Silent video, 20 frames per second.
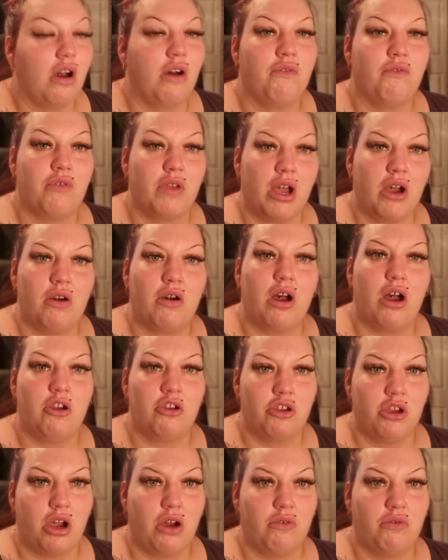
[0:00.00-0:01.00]
I
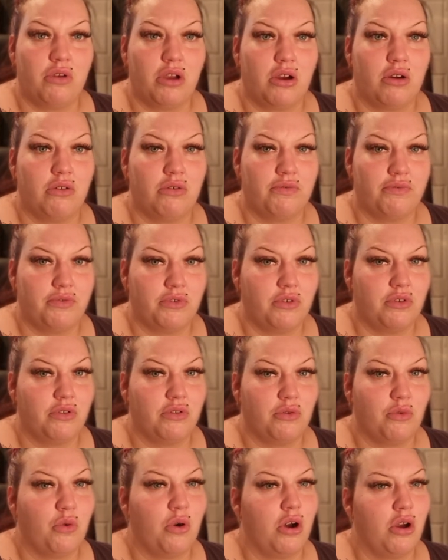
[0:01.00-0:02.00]
yo-yoed
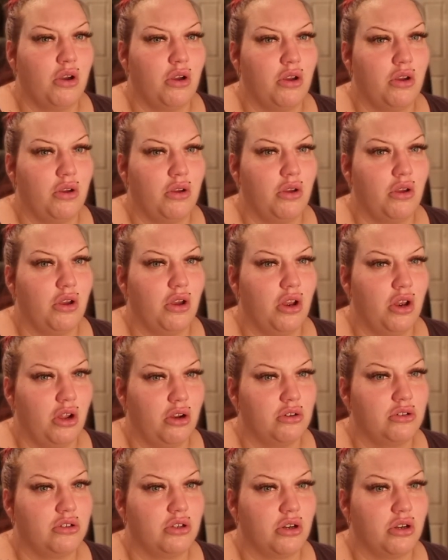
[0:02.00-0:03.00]
for quite a
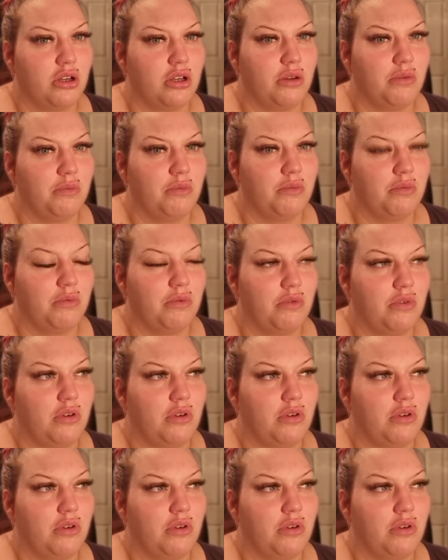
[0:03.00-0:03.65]
long time.